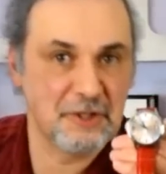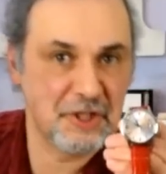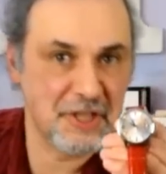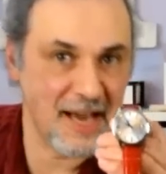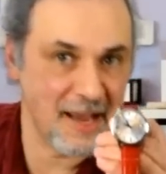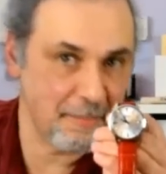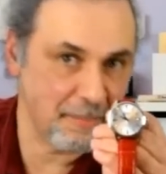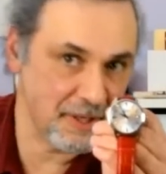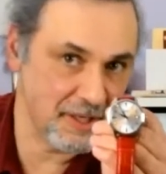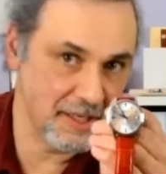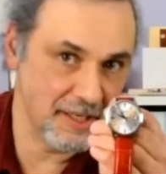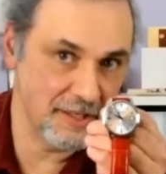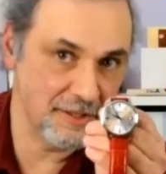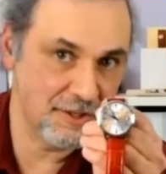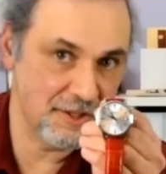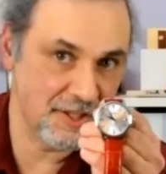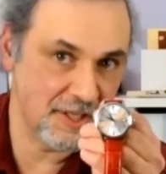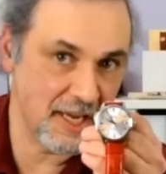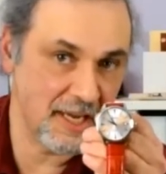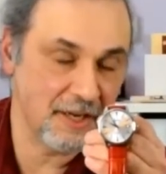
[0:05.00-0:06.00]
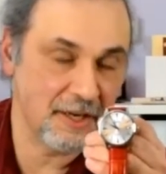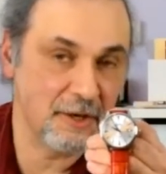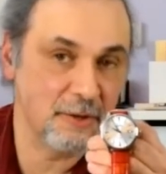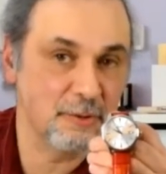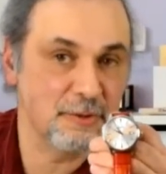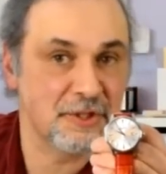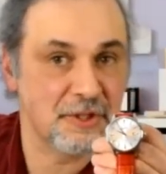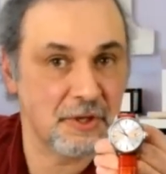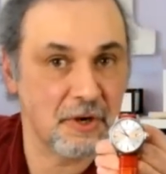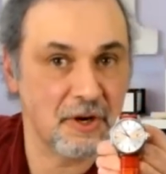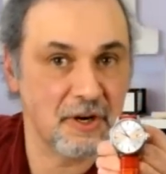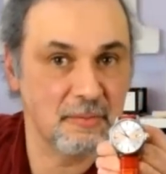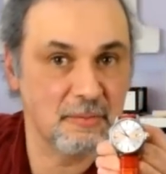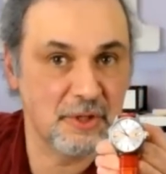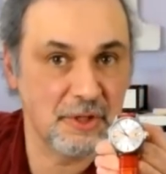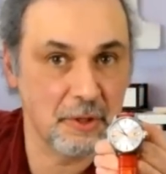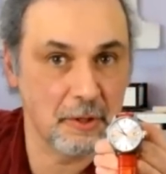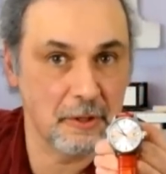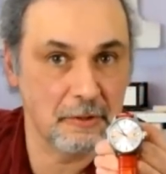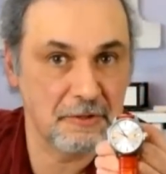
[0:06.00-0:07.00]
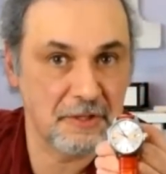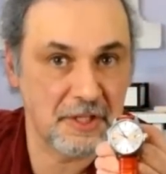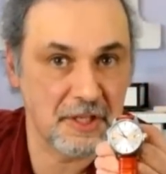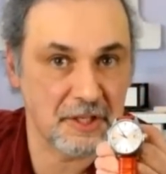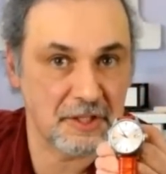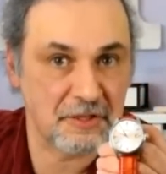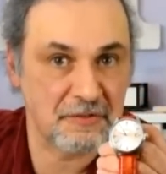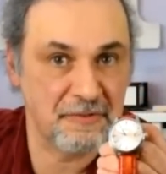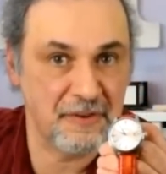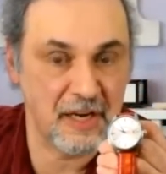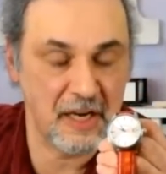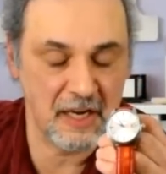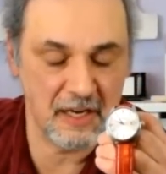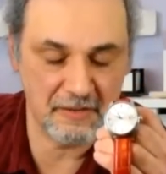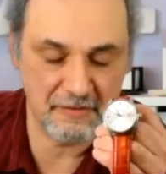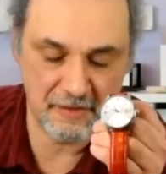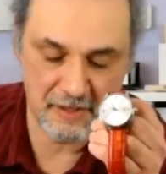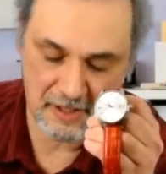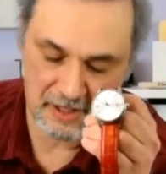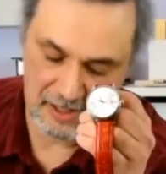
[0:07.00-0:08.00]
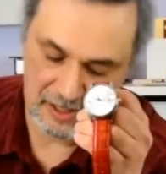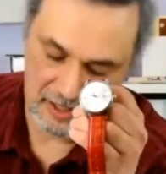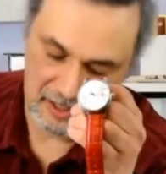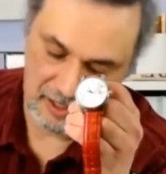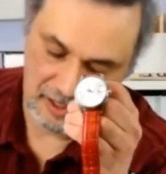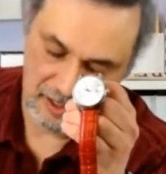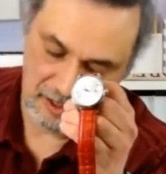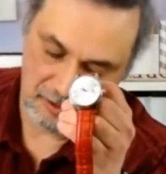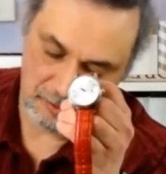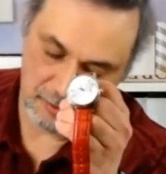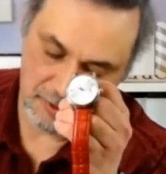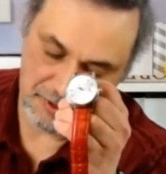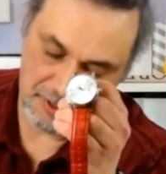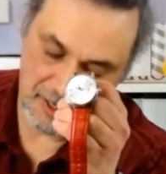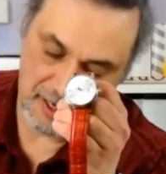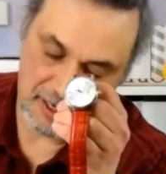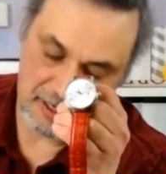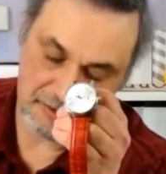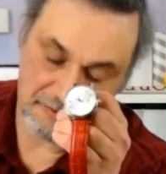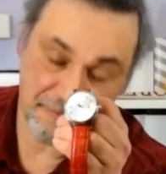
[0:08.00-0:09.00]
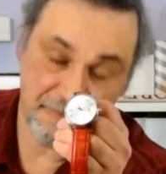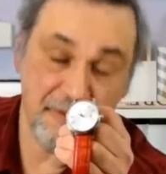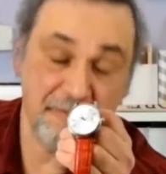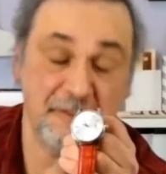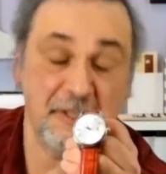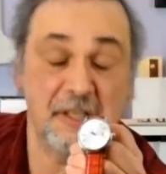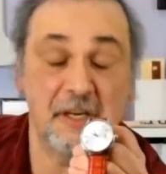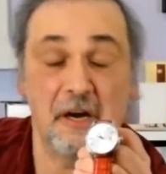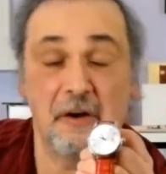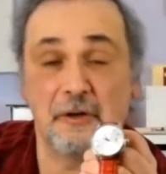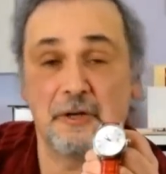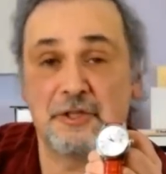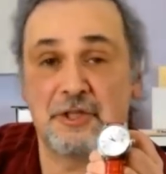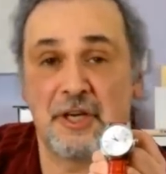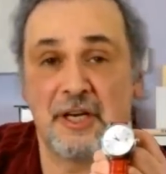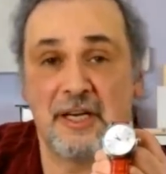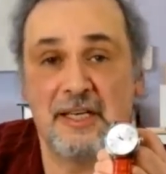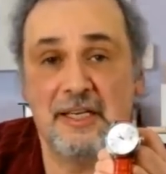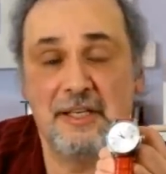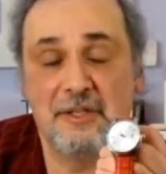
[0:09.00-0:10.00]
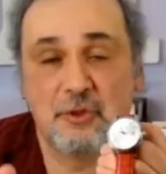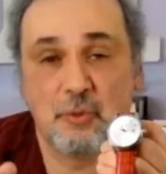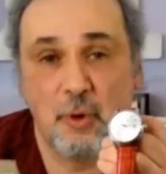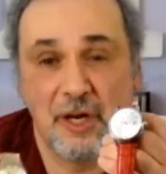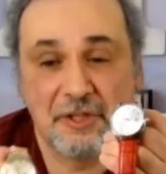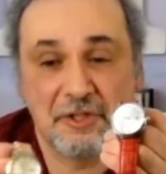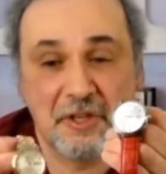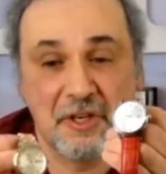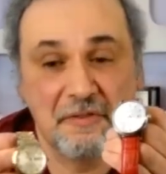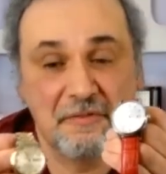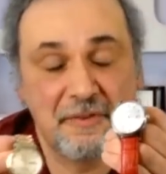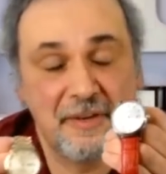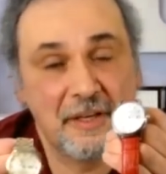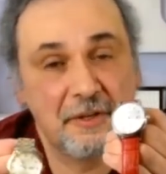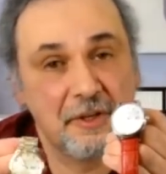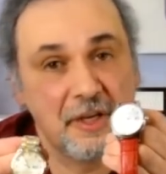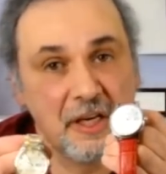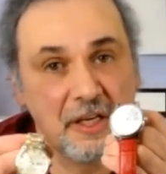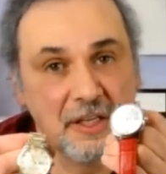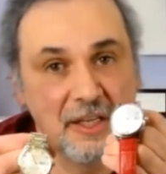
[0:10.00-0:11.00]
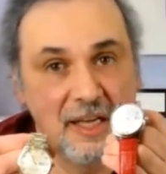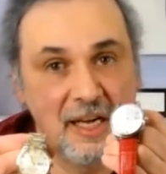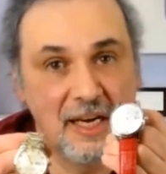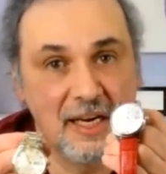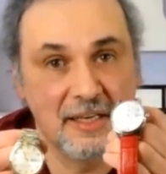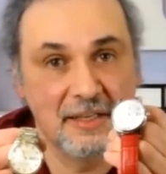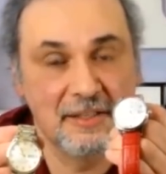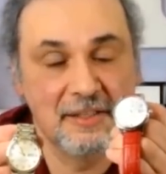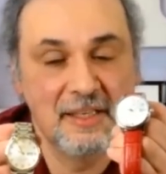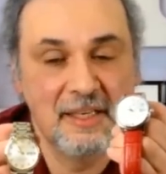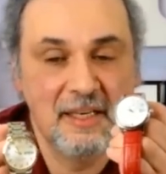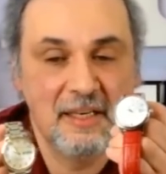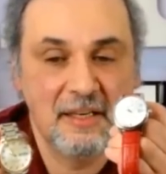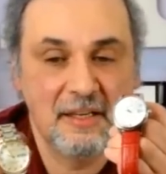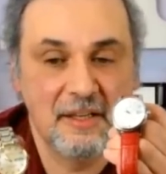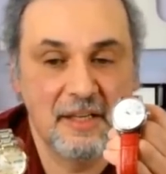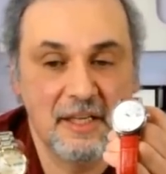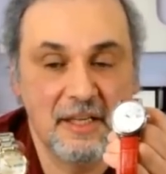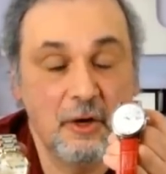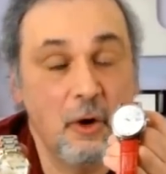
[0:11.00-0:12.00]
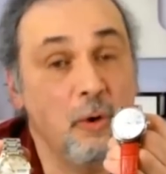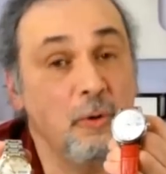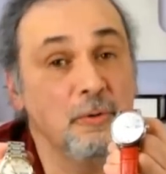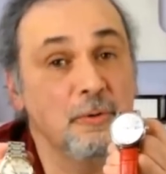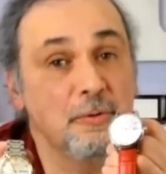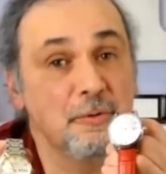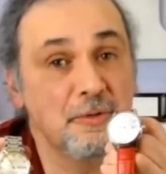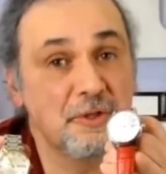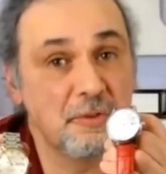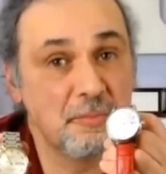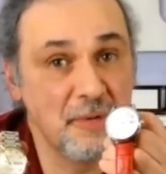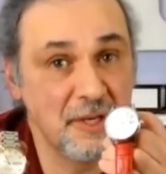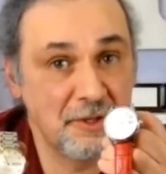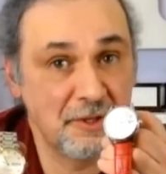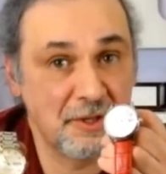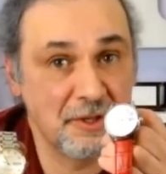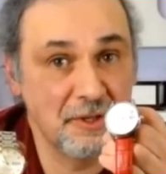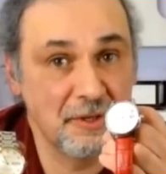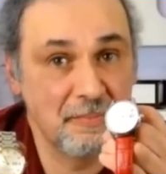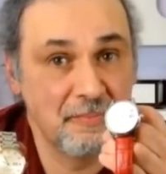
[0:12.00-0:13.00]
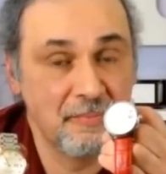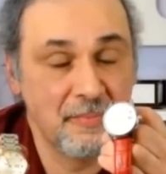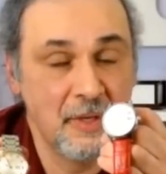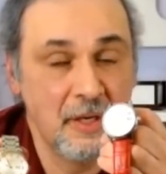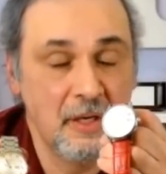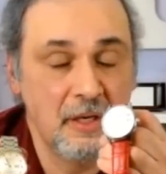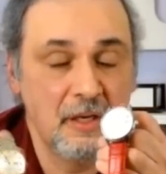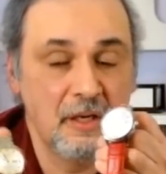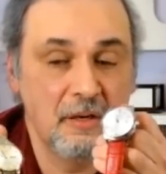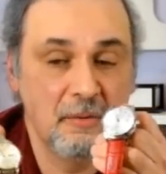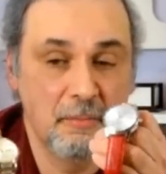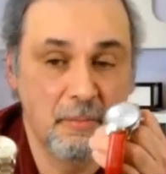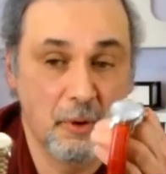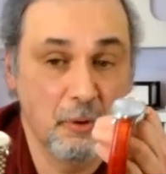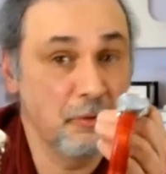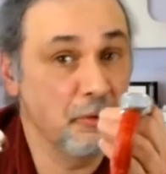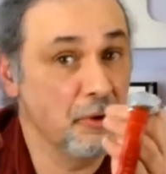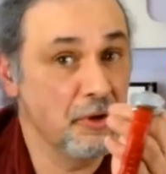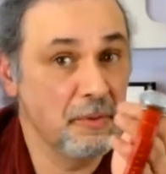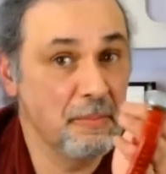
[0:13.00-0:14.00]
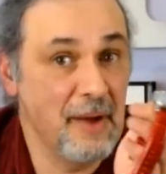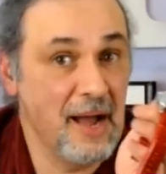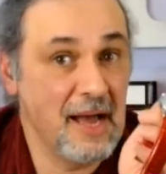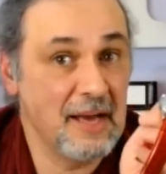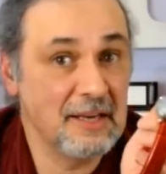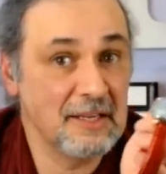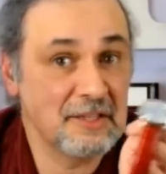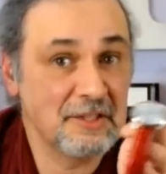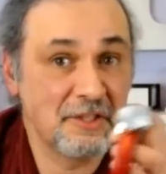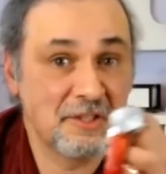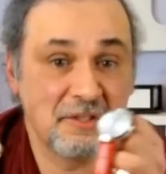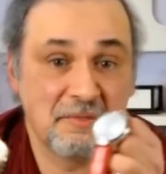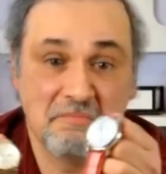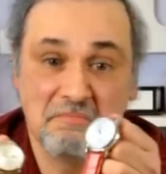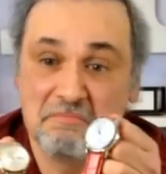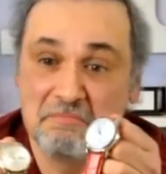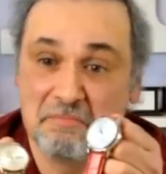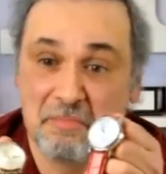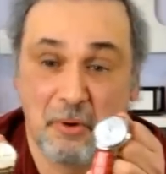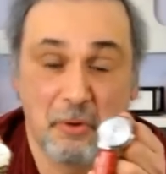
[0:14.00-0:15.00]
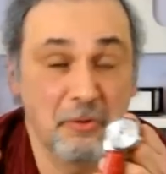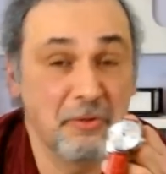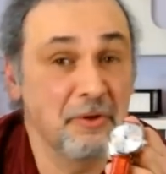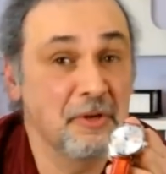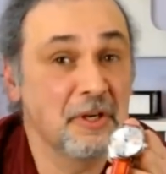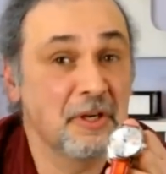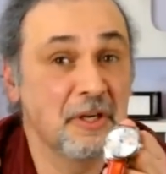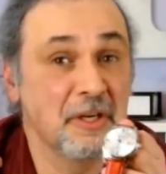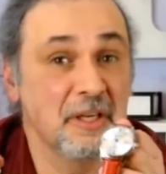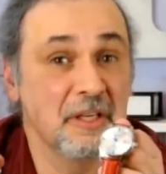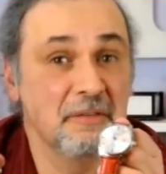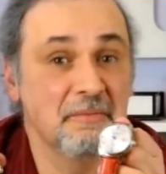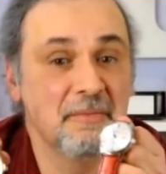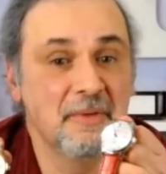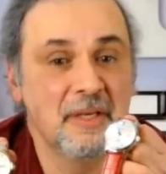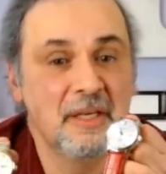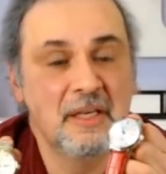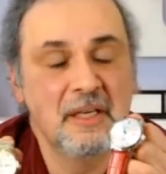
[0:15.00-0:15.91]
Japanese Seiko SARB065 with a $50 Chinese watch I found online, the Holuns Mister. Both automatics, both look good.